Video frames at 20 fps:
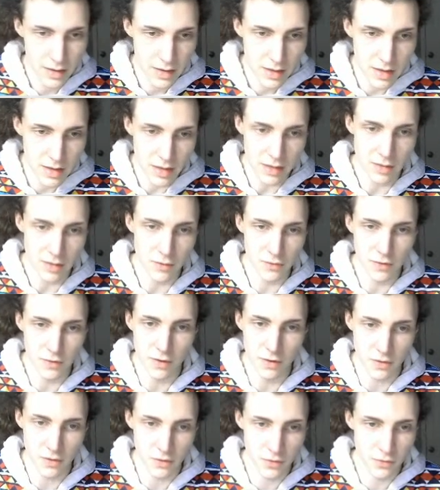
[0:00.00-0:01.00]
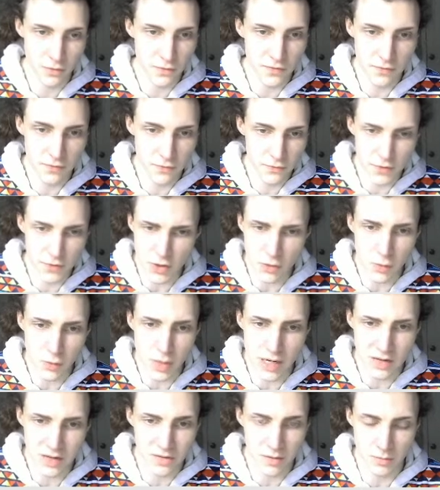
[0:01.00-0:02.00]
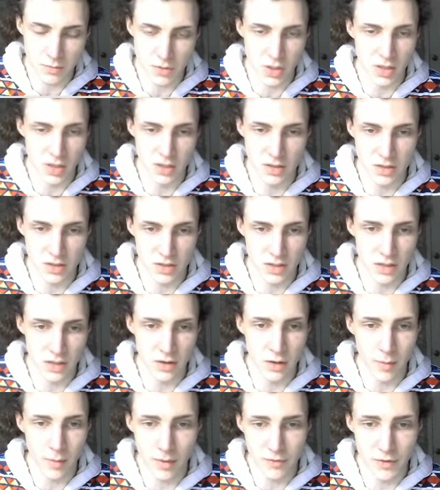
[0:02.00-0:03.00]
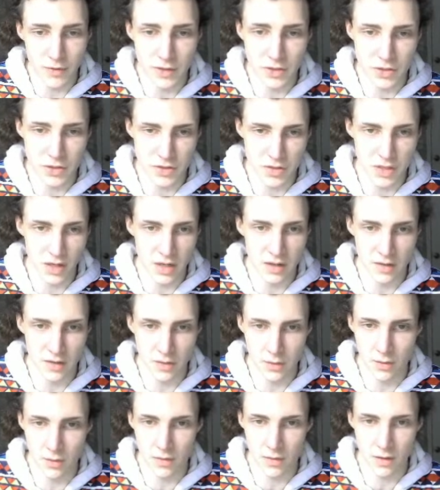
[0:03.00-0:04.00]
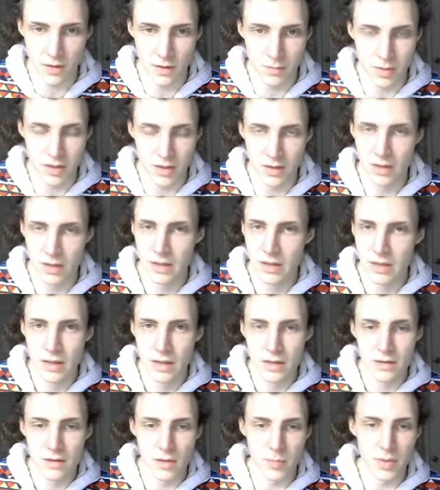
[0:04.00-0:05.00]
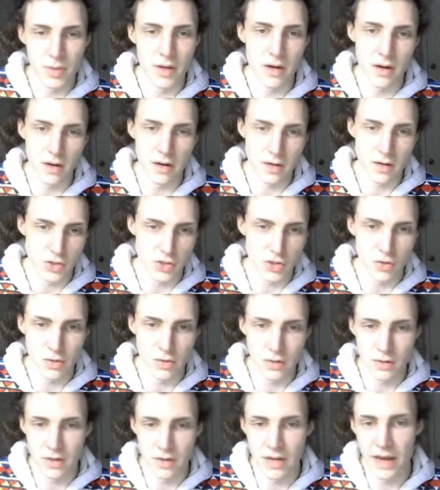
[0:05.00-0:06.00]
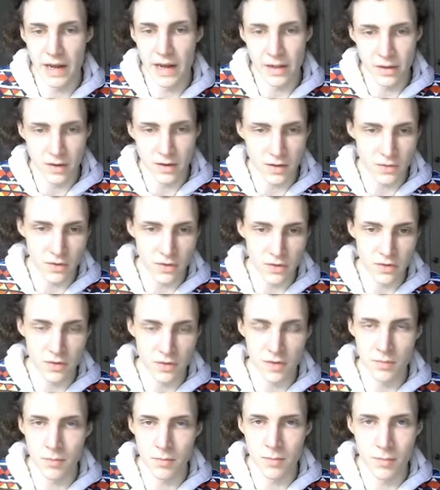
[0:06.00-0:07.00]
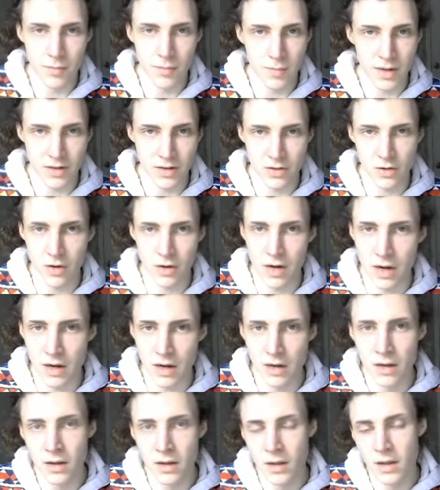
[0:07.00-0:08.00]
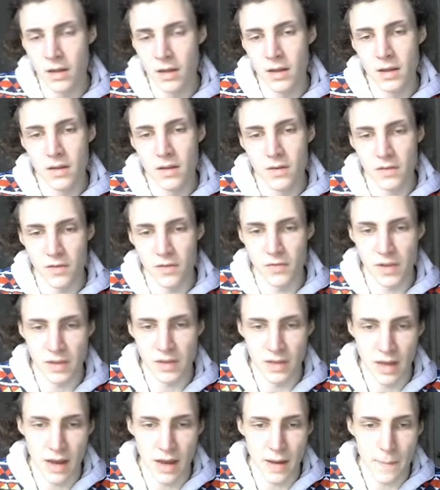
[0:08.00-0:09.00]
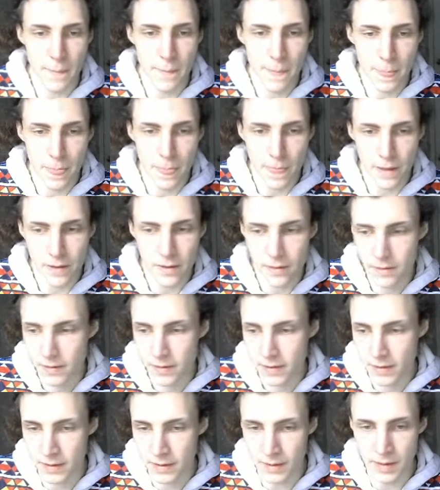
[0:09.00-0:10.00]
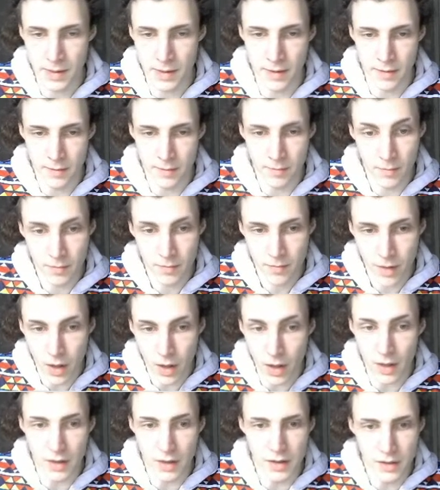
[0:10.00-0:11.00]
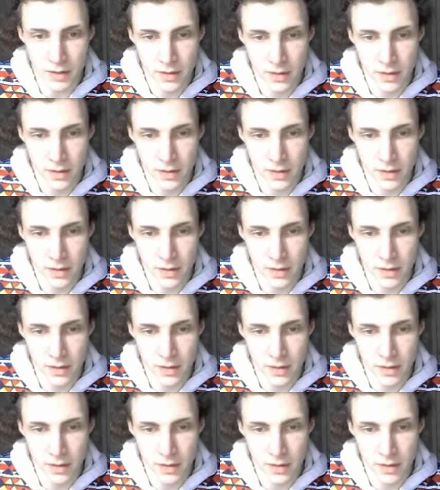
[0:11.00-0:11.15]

in the first few weeks, I'm trying to just get all my features done, so it's going to be the player controller, the dialogue system, my terrain, stuff like that, HUD.